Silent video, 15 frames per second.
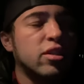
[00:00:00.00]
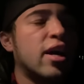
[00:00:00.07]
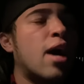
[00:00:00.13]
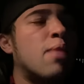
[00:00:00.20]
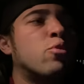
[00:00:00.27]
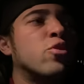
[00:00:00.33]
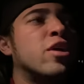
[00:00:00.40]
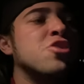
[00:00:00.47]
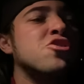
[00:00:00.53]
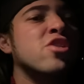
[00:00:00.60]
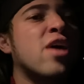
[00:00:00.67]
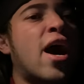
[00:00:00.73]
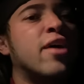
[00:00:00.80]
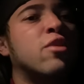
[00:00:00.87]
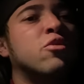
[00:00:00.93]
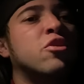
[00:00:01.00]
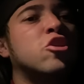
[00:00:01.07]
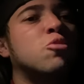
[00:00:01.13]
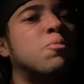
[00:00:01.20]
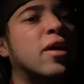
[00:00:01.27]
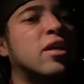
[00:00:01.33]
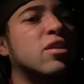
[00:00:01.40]
Cowboy Nation, I don't
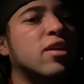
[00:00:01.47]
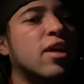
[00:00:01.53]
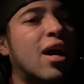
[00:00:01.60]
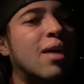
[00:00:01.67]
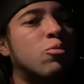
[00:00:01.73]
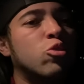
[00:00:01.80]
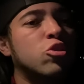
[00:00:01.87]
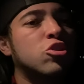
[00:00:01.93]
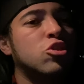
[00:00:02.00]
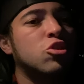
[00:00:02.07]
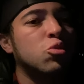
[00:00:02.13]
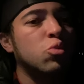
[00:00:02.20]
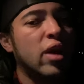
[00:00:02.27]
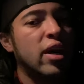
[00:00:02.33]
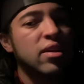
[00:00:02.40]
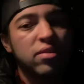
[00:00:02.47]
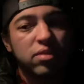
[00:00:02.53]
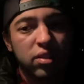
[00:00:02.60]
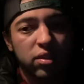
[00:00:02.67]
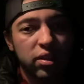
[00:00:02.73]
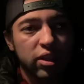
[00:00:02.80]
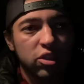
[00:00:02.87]
expect the Cowboys to do
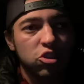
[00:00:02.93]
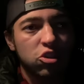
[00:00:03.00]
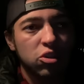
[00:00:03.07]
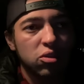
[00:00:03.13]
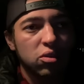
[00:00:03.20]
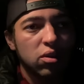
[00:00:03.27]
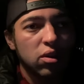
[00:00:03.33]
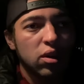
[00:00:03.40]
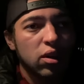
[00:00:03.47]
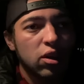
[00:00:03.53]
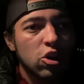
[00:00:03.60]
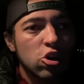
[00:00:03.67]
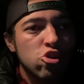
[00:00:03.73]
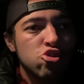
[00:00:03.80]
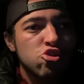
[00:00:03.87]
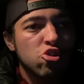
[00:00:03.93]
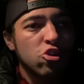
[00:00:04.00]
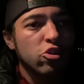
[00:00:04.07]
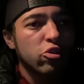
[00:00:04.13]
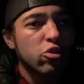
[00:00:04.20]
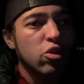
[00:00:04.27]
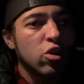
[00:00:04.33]
anything next year.
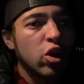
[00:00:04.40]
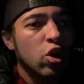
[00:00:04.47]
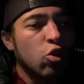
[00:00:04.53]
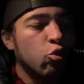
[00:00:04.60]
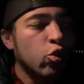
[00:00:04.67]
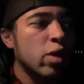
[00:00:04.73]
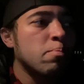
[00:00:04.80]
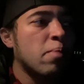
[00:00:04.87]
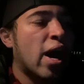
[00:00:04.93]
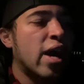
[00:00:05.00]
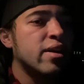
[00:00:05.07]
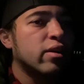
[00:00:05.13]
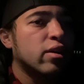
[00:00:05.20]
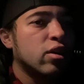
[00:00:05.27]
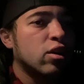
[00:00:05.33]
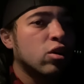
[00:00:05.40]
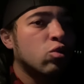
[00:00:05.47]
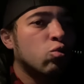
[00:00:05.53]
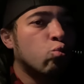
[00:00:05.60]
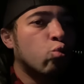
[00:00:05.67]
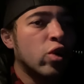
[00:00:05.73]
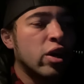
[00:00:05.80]
Sure, we might
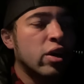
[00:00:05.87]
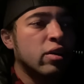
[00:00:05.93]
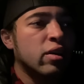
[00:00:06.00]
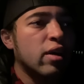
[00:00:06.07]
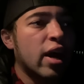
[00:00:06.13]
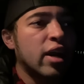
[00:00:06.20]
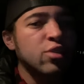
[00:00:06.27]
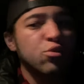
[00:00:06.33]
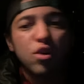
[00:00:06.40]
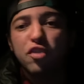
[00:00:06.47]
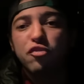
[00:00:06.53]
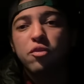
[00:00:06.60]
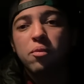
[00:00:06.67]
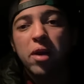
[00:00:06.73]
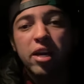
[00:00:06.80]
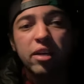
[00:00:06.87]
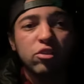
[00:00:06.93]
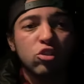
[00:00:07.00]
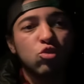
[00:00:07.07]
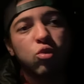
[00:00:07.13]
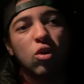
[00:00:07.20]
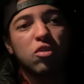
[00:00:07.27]
win anywhere from 8
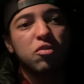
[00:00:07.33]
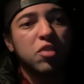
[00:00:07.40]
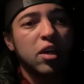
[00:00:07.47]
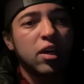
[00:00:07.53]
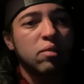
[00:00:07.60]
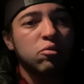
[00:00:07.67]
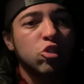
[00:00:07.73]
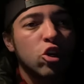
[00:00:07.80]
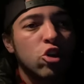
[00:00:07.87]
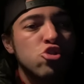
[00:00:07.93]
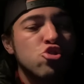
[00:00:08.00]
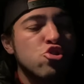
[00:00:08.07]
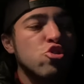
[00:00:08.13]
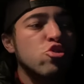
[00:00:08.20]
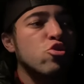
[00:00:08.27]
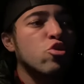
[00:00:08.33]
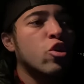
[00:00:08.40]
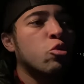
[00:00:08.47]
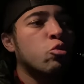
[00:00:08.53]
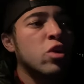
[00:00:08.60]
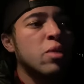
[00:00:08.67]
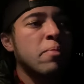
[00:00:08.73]
to 12 games. Sure,
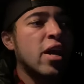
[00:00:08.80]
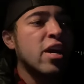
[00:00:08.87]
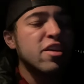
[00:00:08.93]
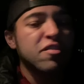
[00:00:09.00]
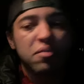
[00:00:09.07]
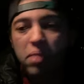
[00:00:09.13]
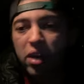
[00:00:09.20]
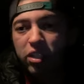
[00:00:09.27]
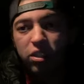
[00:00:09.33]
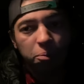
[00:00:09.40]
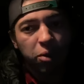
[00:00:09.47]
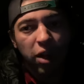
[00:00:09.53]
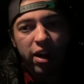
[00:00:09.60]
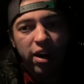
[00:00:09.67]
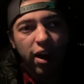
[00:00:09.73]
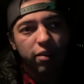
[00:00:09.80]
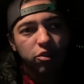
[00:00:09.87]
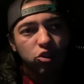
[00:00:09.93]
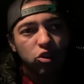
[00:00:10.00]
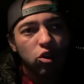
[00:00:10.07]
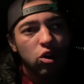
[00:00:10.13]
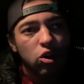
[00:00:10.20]
we may even make the playoffs.